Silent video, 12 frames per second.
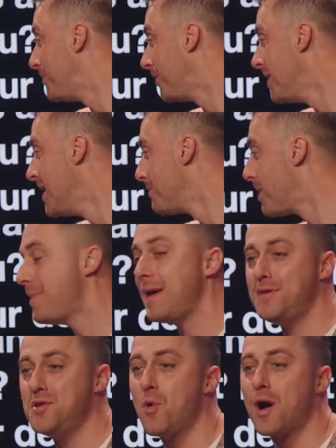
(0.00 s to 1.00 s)
people, but
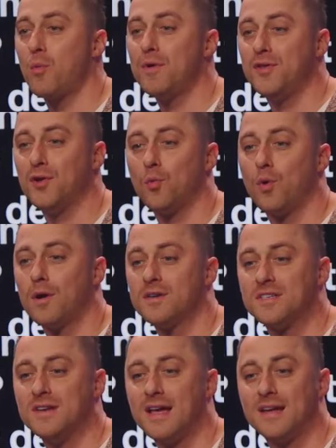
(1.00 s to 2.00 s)
maybe you are with your
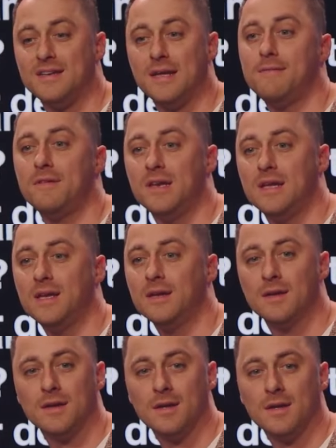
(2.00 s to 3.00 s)
words and
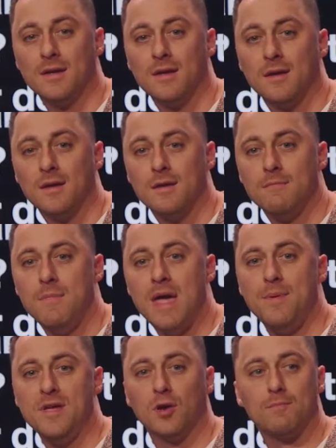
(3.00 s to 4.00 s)
negativity.
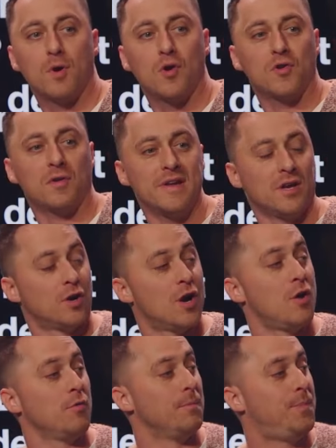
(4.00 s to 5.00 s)
Maybe you're murdering
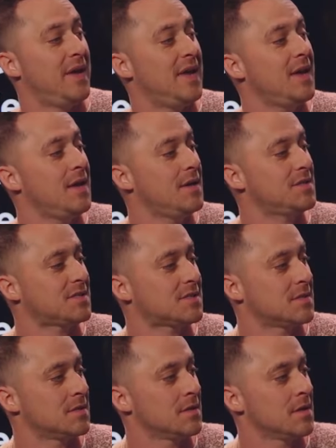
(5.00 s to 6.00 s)
your own
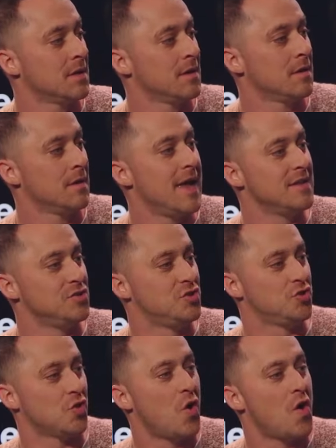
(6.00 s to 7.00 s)
peace and
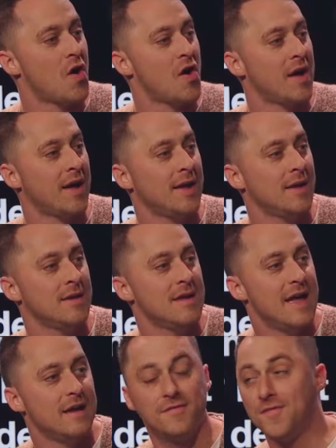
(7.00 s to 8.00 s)
joy
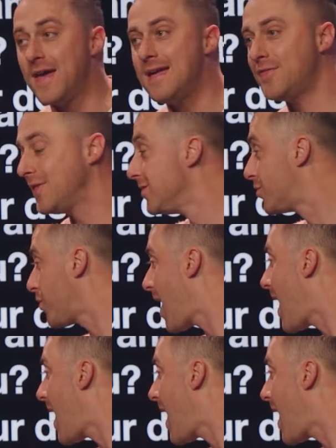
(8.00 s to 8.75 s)
and faith in